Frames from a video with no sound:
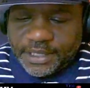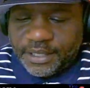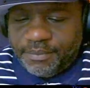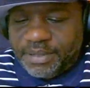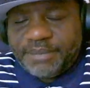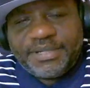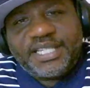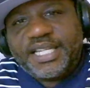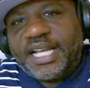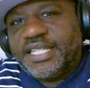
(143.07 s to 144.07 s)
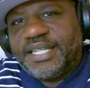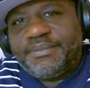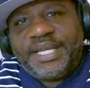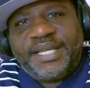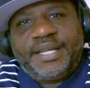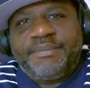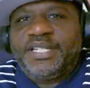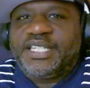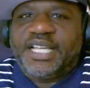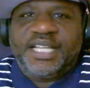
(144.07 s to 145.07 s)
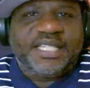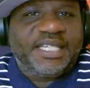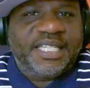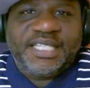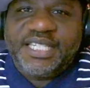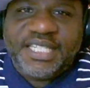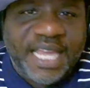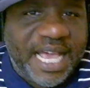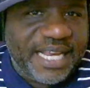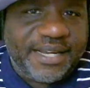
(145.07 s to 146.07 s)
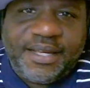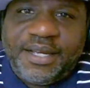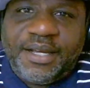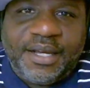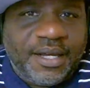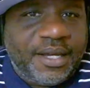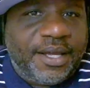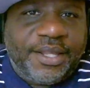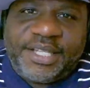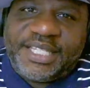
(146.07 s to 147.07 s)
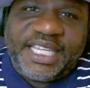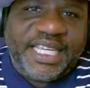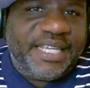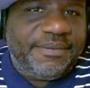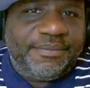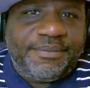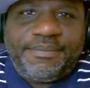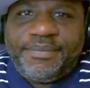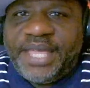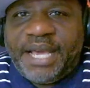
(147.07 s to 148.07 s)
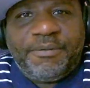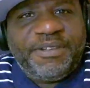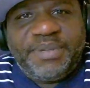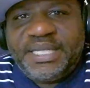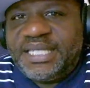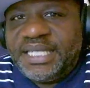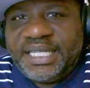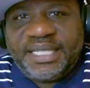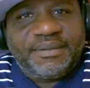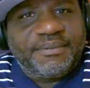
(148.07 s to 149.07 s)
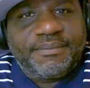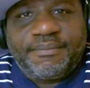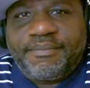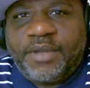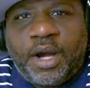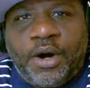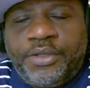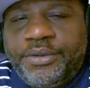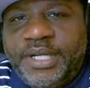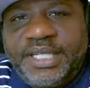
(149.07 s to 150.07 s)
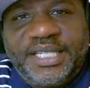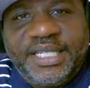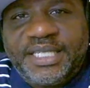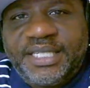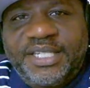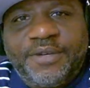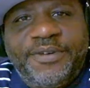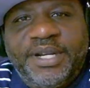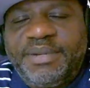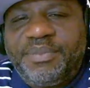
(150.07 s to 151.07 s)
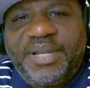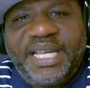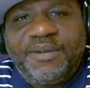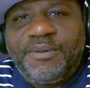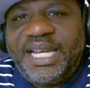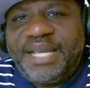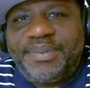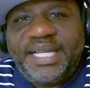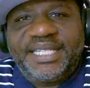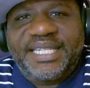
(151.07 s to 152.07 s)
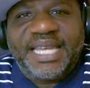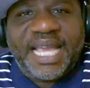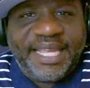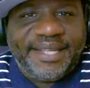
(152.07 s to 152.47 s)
But I'm disgusted, man. I'm disgusted. This is not the team that we've been seeing all through this season. So for them to play the way they played tonight,